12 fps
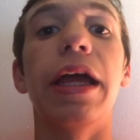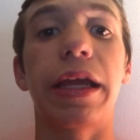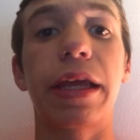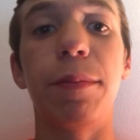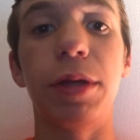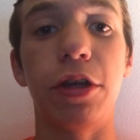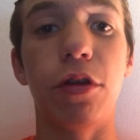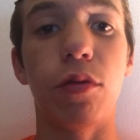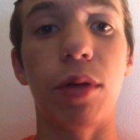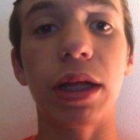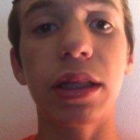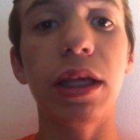It can be
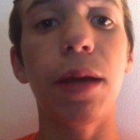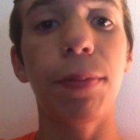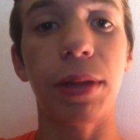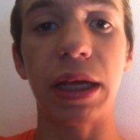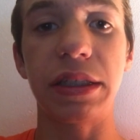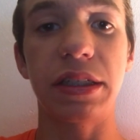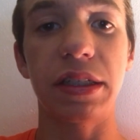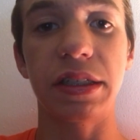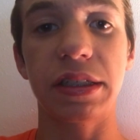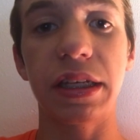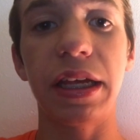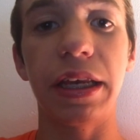directly applied to the
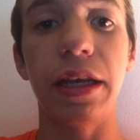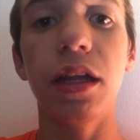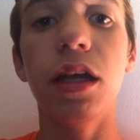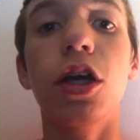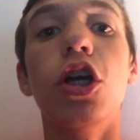skin